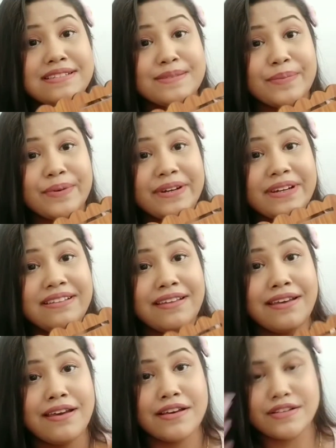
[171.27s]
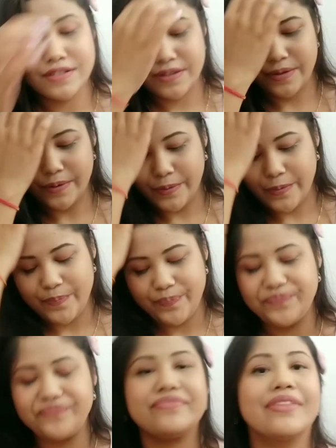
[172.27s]
this part. So
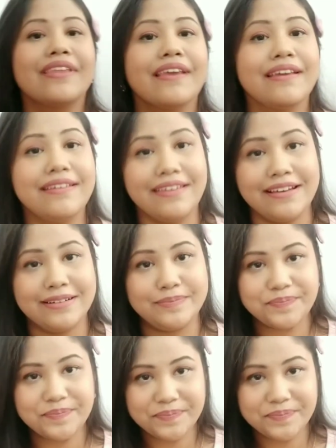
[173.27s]
yeah,